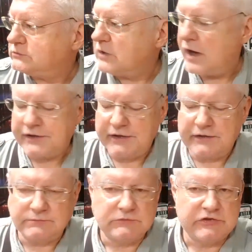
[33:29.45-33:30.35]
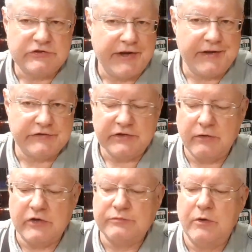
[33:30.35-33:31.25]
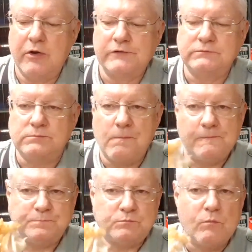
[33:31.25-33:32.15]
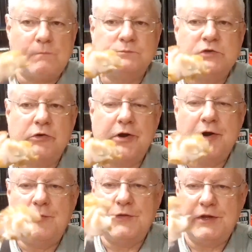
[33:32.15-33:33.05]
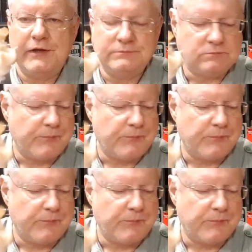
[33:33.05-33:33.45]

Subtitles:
I cannot stand cigarette smoke. Here we go with the